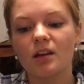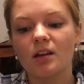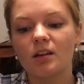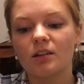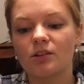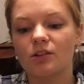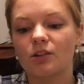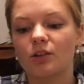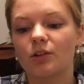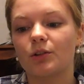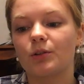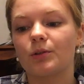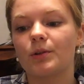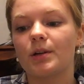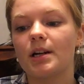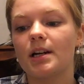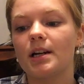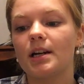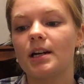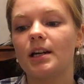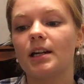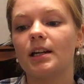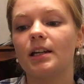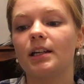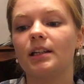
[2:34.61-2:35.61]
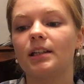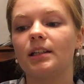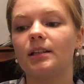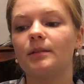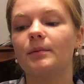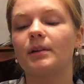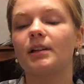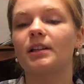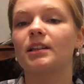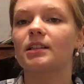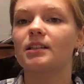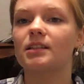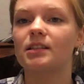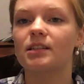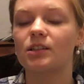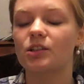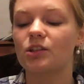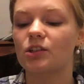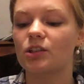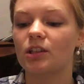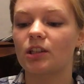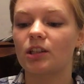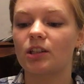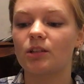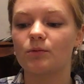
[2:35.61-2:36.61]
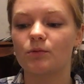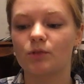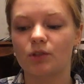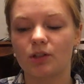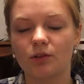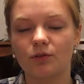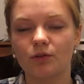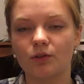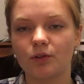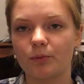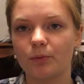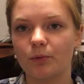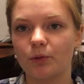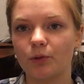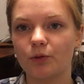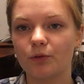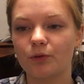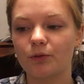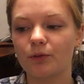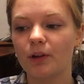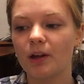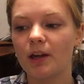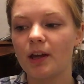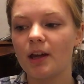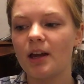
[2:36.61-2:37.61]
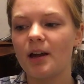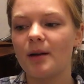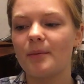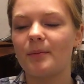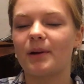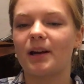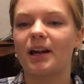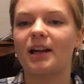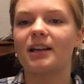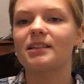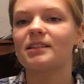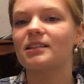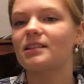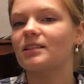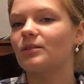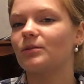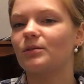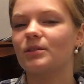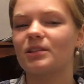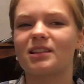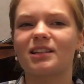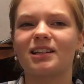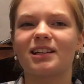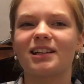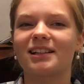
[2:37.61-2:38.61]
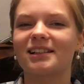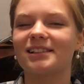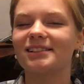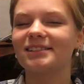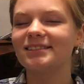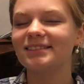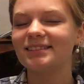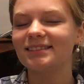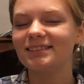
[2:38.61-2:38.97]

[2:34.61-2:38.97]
So he made the decision that he was going to move, but I still was like